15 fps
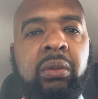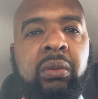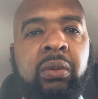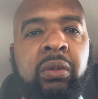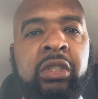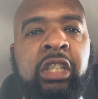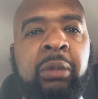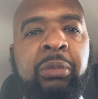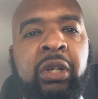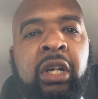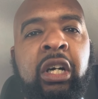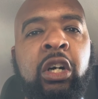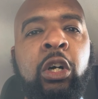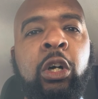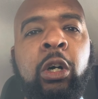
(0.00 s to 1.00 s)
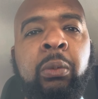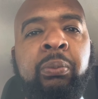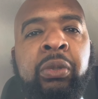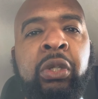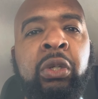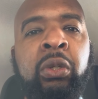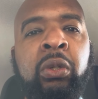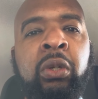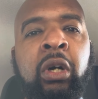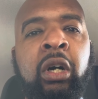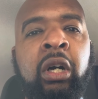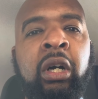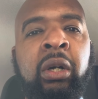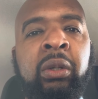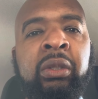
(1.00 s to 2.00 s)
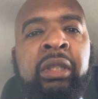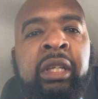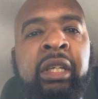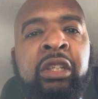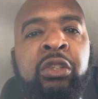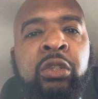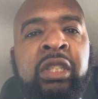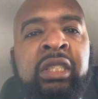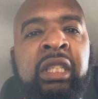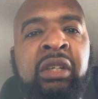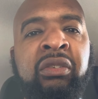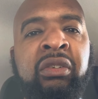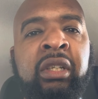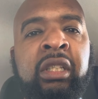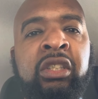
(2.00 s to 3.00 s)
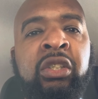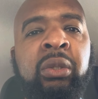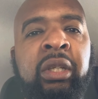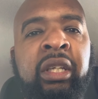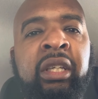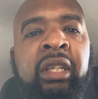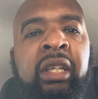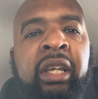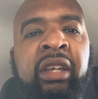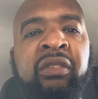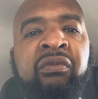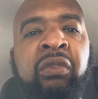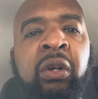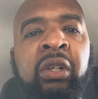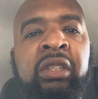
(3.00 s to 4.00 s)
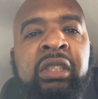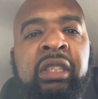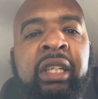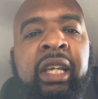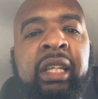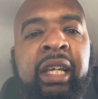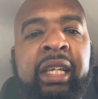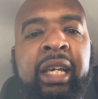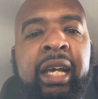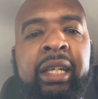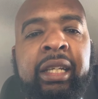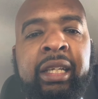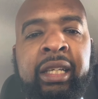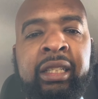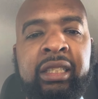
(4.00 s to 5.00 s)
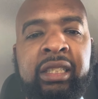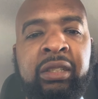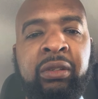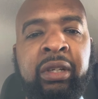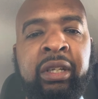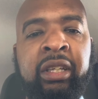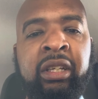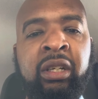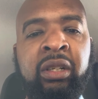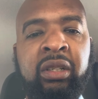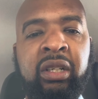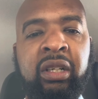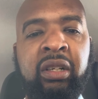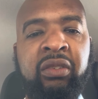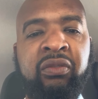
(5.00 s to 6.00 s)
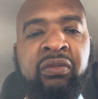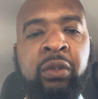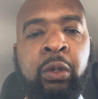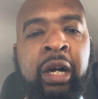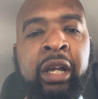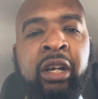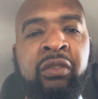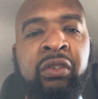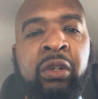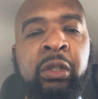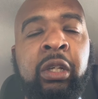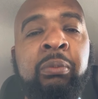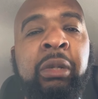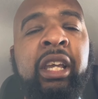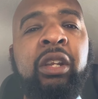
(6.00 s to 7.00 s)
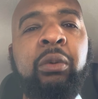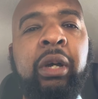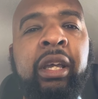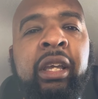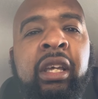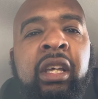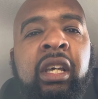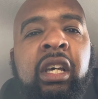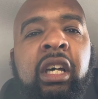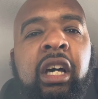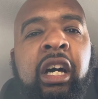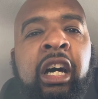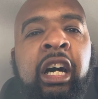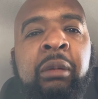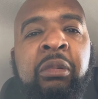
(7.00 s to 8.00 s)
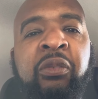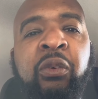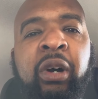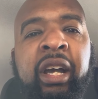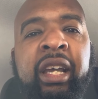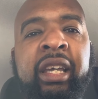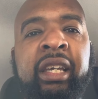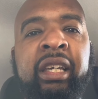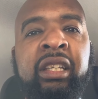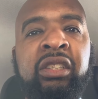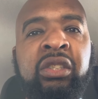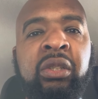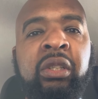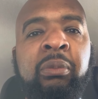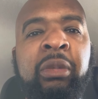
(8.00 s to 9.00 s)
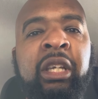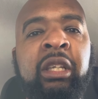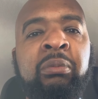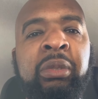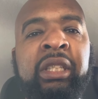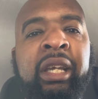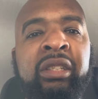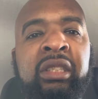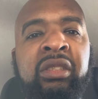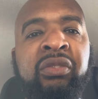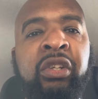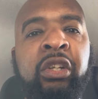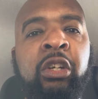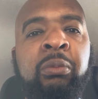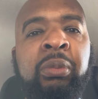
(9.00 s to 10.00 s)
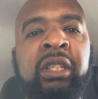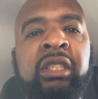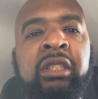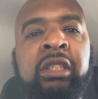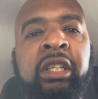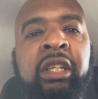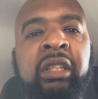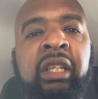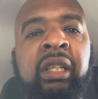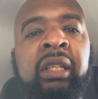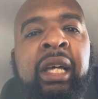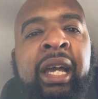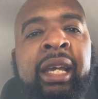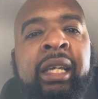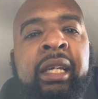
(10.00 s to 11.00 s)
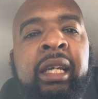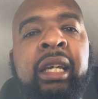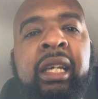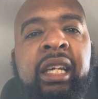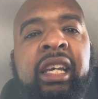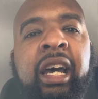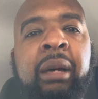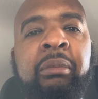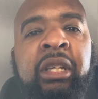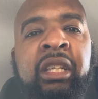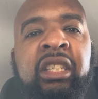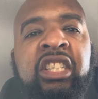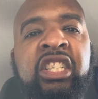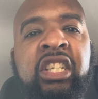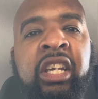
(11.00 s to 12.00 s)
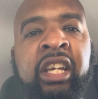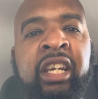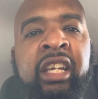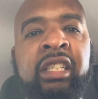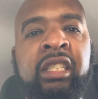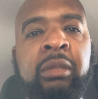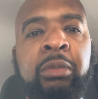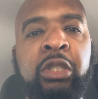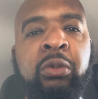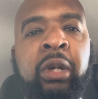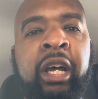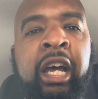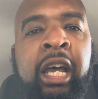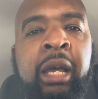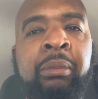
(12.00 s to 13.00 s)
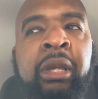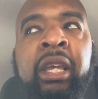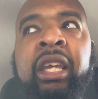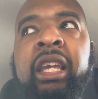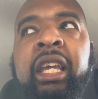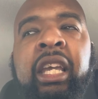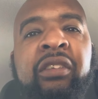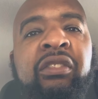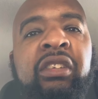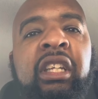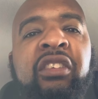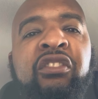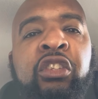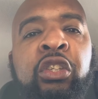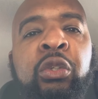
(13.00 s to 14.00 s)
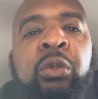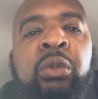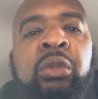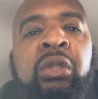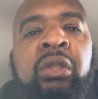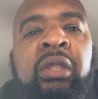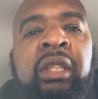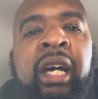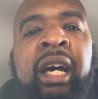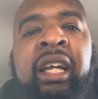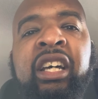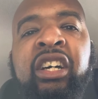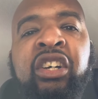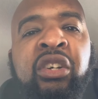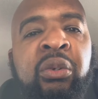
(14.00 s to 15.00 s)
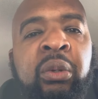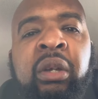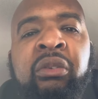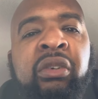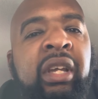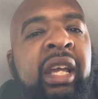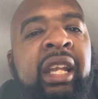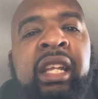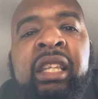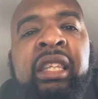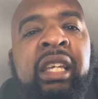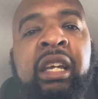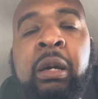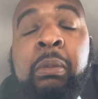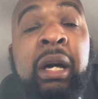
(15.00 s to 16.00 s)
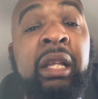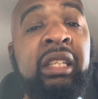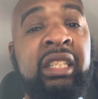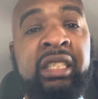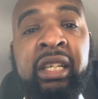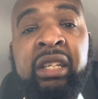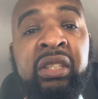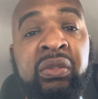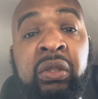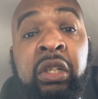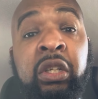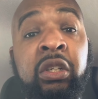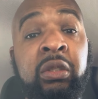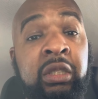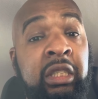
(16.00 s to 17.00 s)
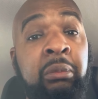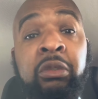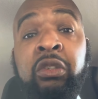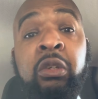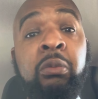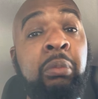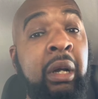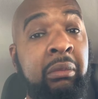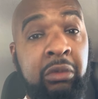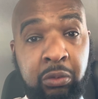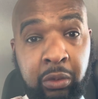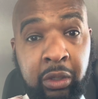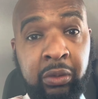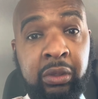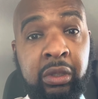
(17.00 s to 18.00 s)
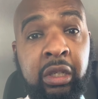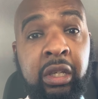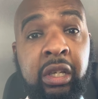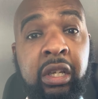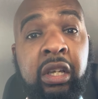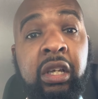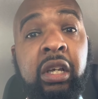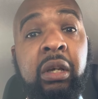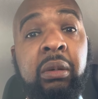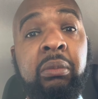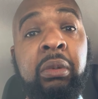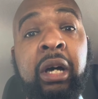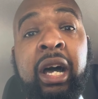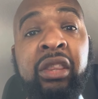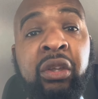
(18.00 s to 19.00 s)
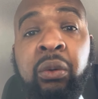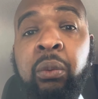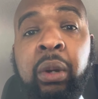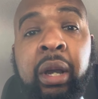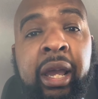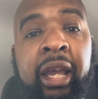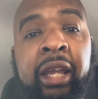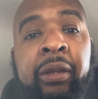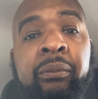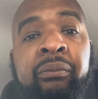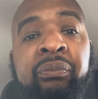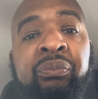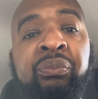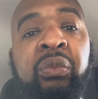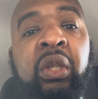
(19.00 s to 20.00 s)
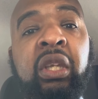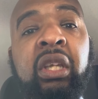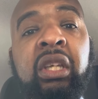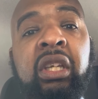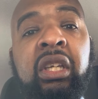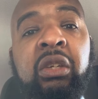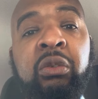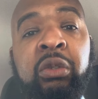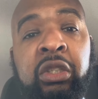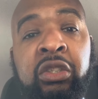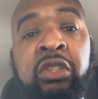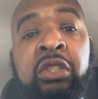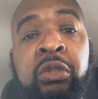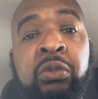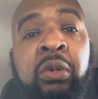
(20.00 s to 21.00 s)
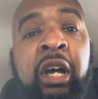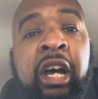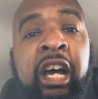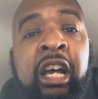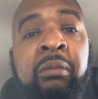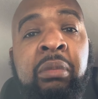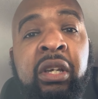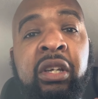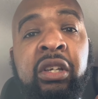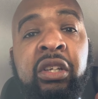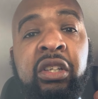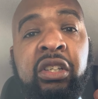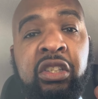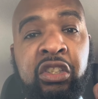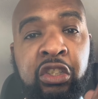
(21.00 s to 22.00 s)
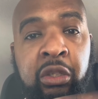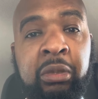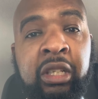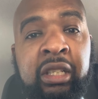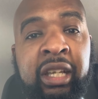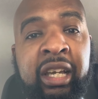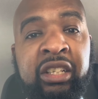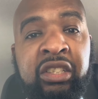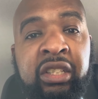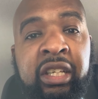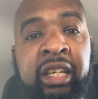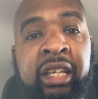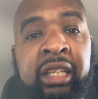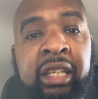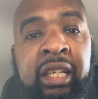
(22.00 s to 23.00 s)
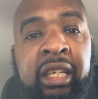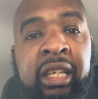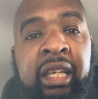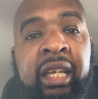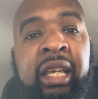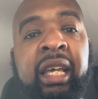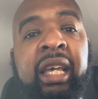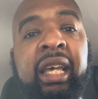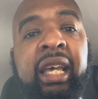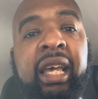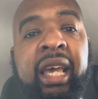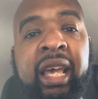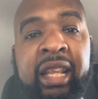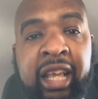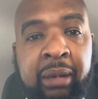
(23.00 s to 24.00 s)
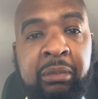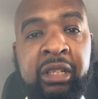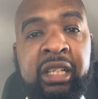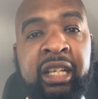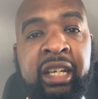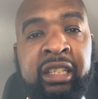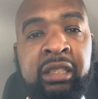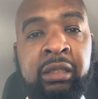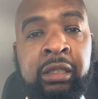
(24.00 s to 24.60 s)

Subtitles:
What's up, y'all? Hope you all did your civic duty and voted today like I did. See right here, Ohio voted. But anyway, before I get into the meat and potatoes of the video, please continue to like, comment, share, and subscribe. Even if you do not agree with anything I'm about to say in this video, and some of you probably won't, but either way, when you subscribe, you'll be glad you did, and I'll be glad